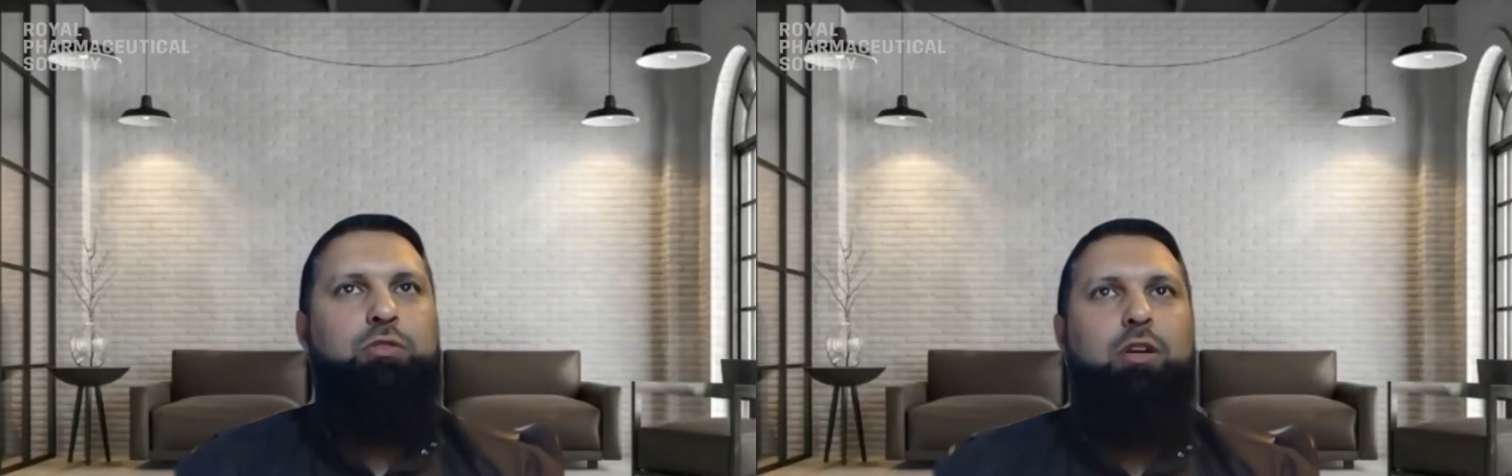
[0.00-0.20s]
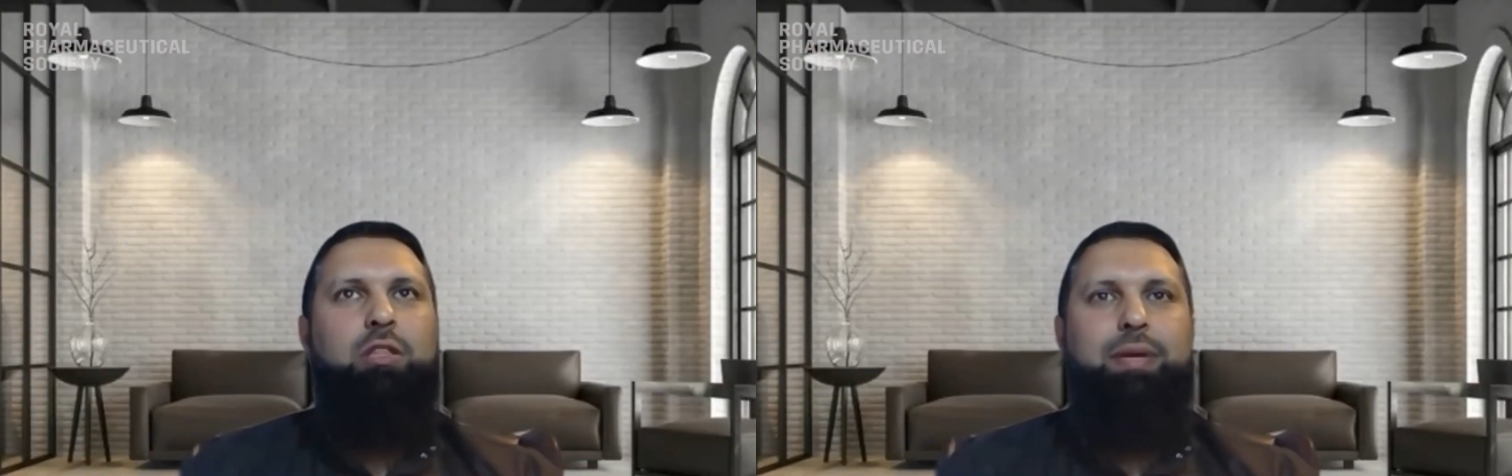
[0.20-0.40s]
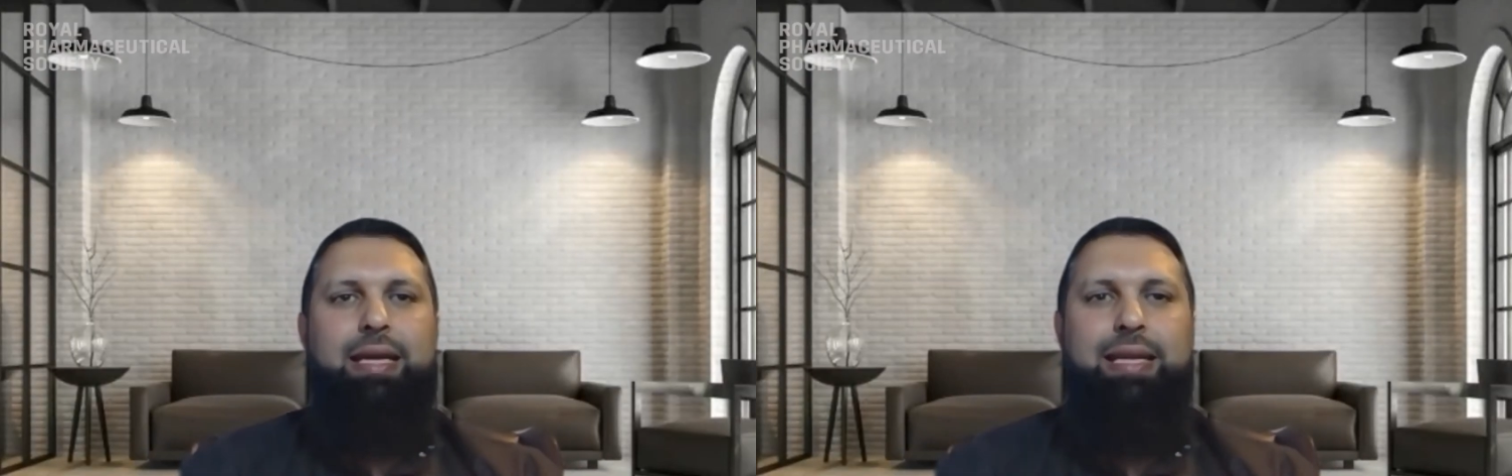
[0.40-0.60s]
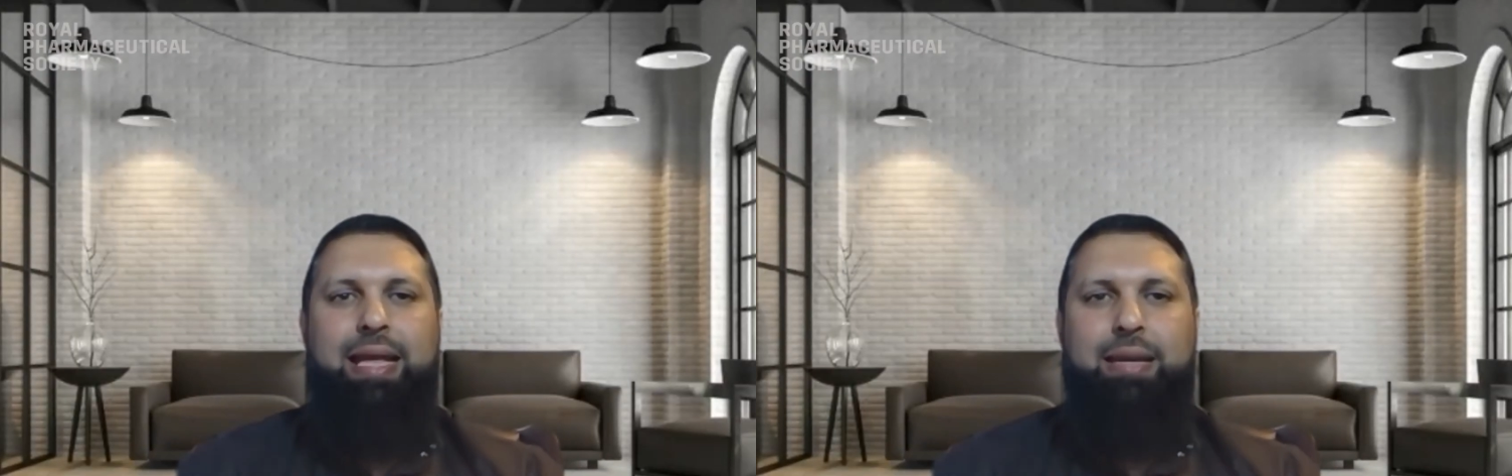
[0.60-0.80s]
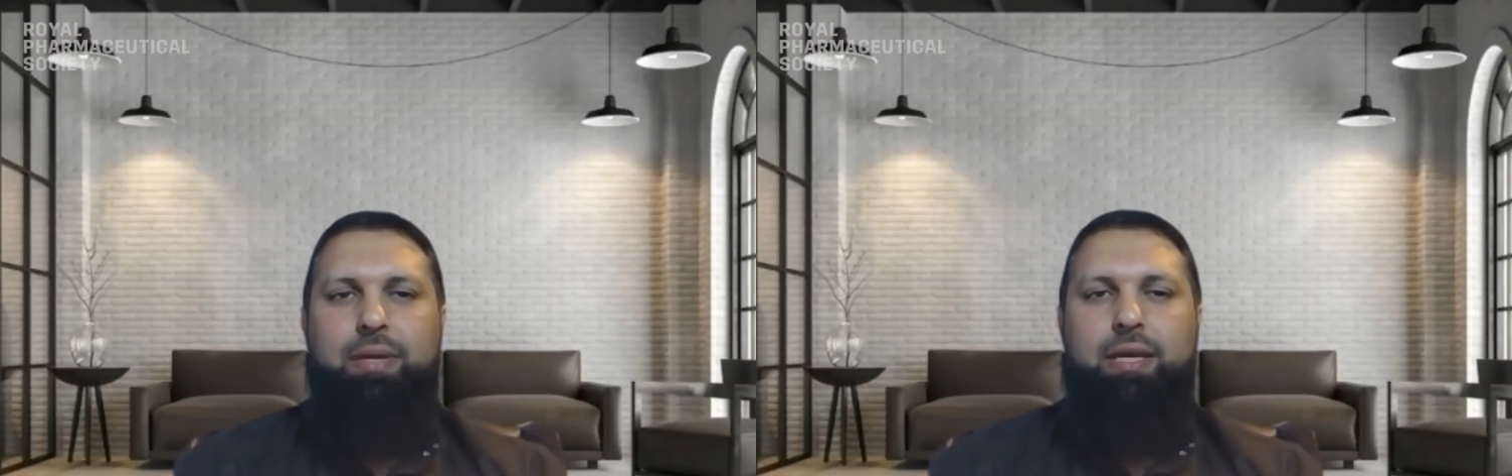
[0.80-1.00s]
not at
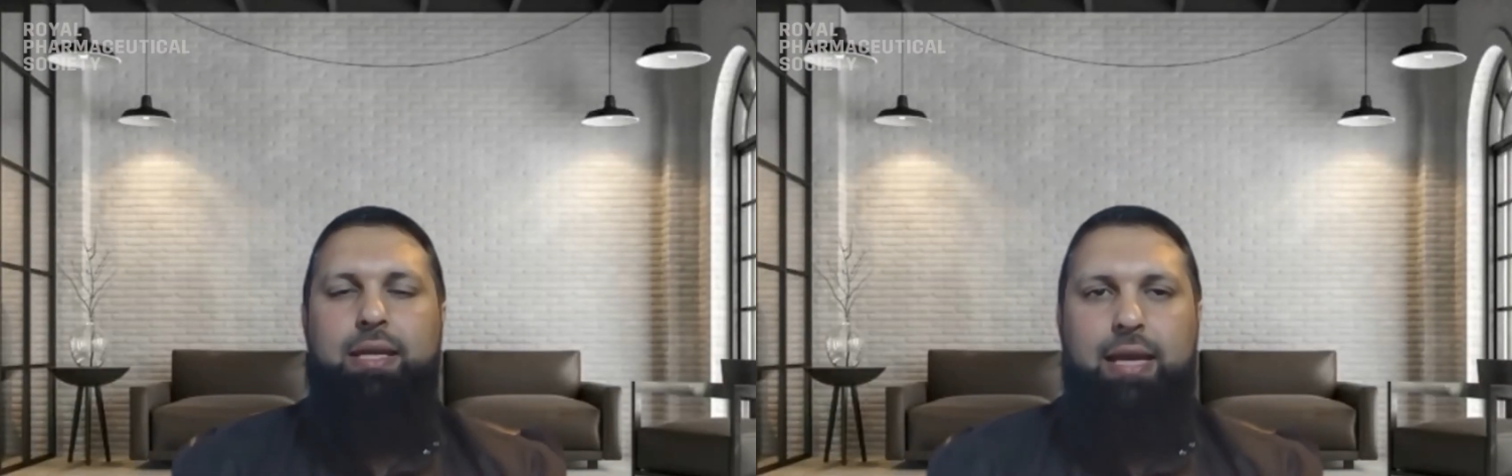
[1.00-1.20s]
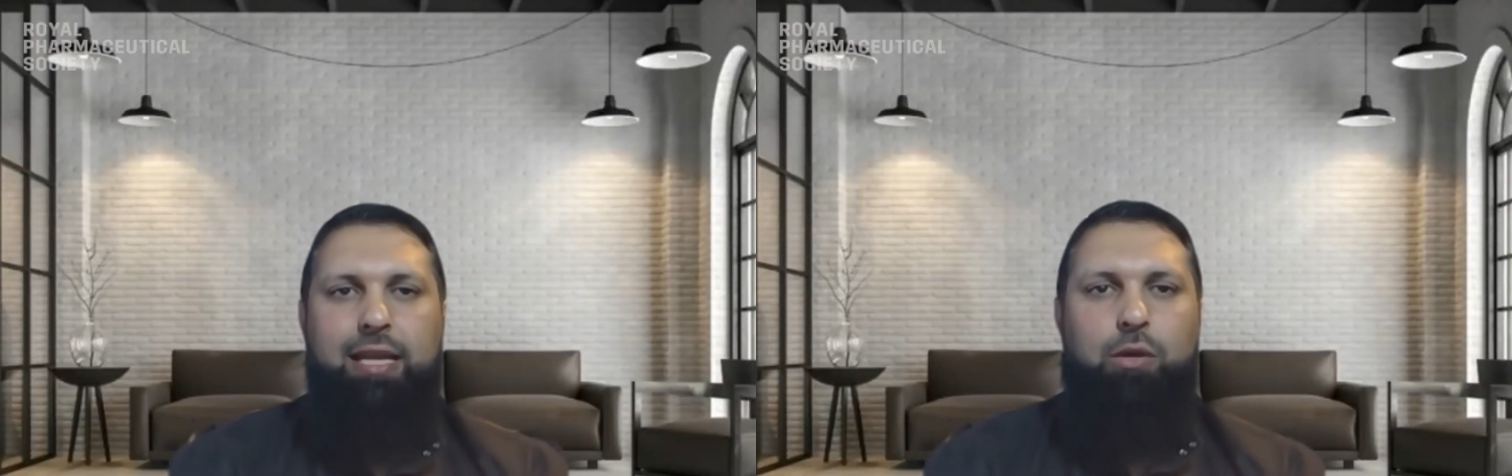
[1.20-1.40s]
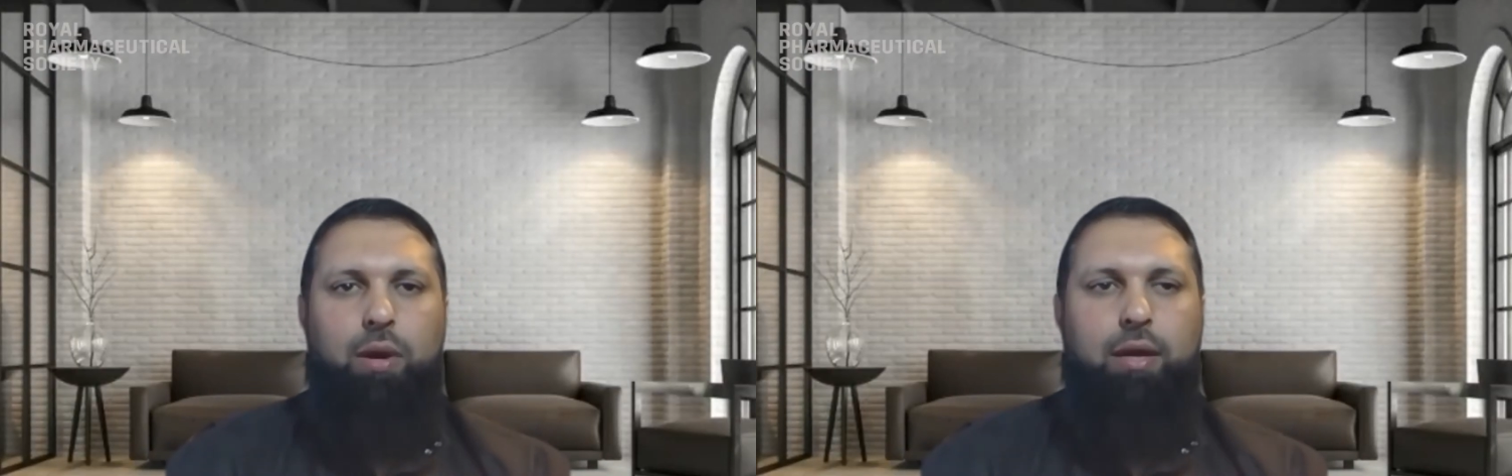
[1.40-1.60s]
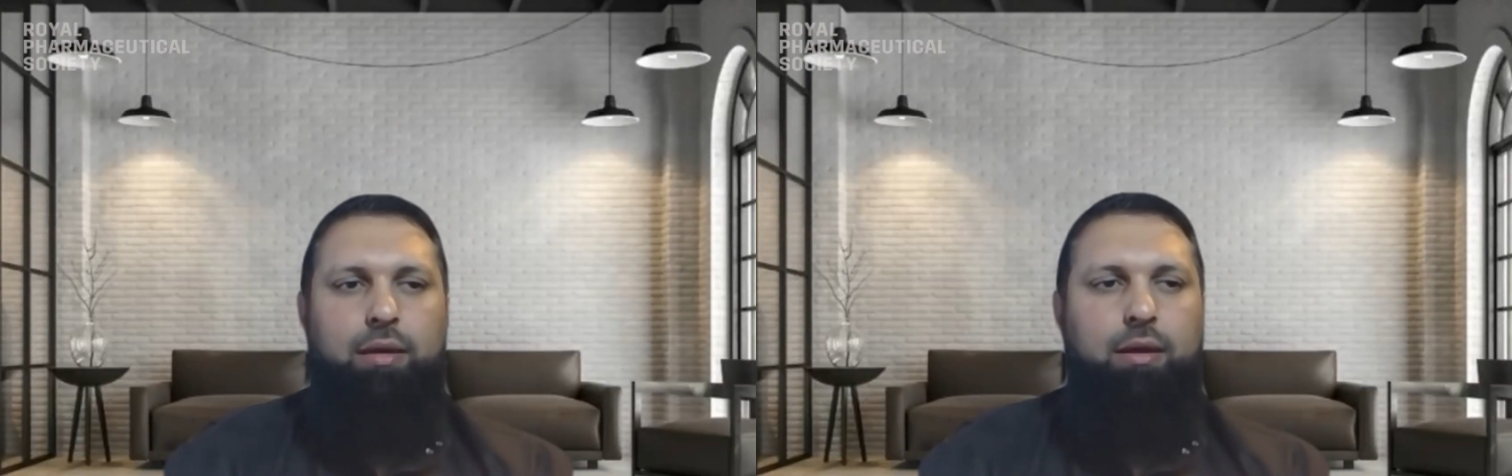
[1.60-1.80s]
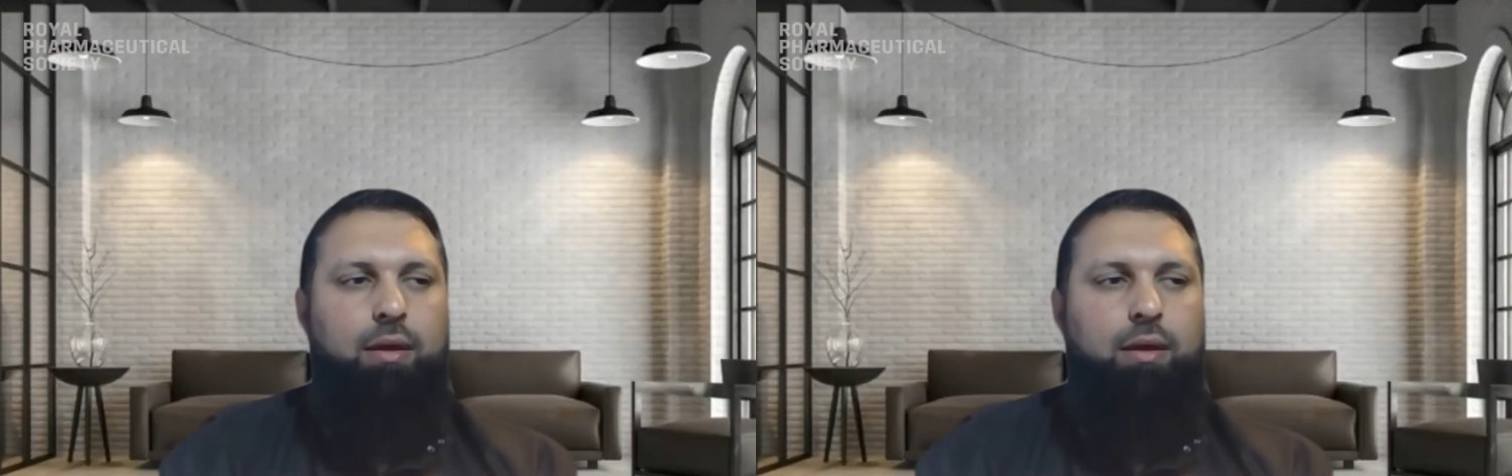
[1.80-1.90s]
the beginning anyway,